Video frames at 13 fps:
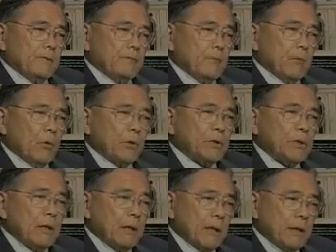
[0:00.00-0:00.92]
more
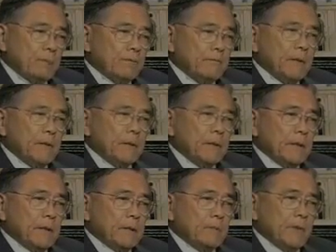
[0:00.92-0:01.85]
time
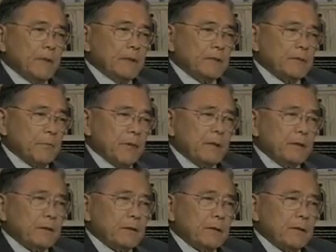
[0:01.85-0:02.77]
being
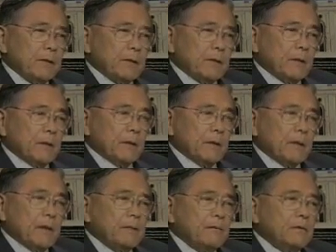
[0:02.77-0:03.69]
spent,
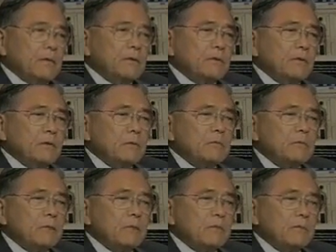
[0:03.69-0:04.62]
even in
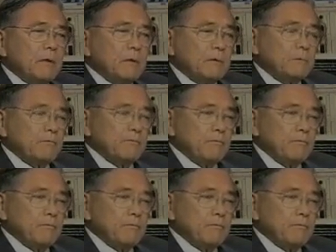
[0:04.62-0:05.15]
terms of the